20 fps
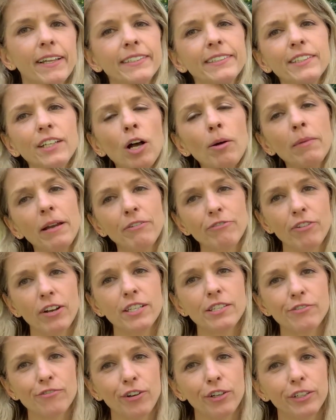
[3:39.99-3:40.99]
Did all my
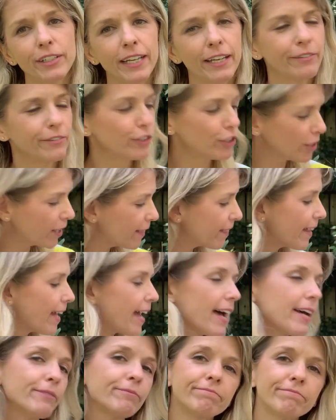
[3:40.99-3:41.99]
friends fall down? Look at
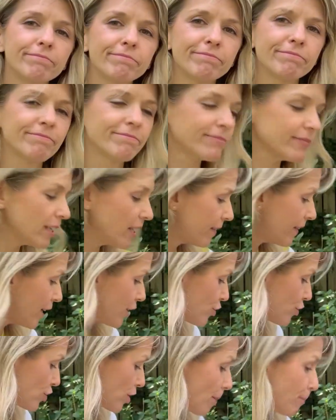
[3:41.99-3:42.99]
that.
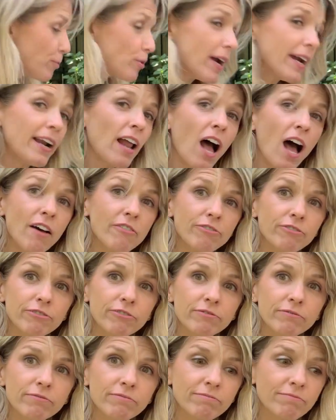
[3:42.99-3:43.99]
They jumped right off.
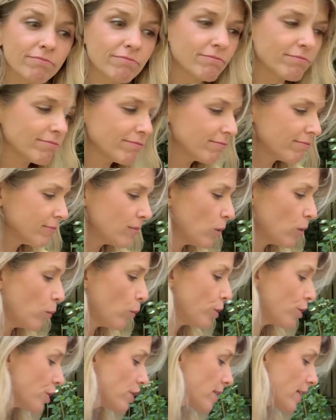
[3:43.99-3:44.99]

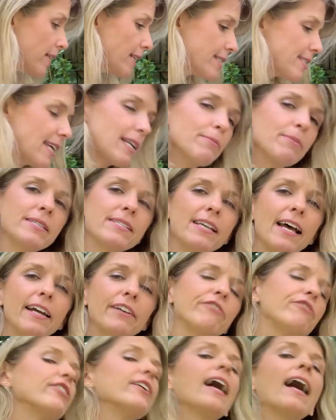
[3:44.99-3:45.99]
We're just going to set them
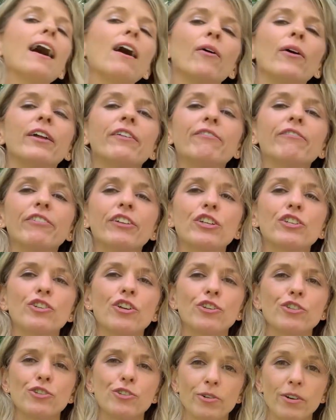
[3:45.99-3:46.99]
aside for now and finish
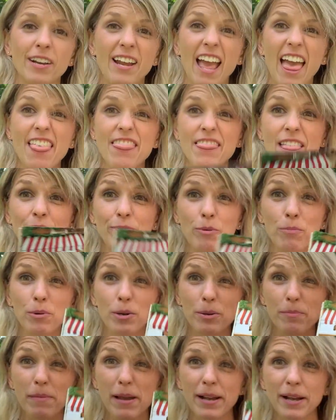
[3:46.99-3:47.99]
our story. And then we'll
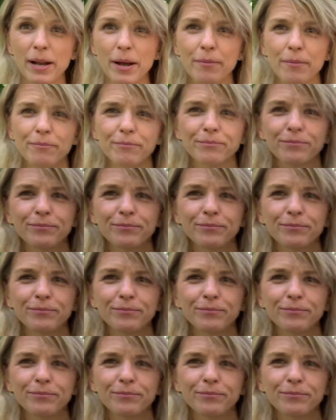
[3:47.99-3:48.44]
put them back up.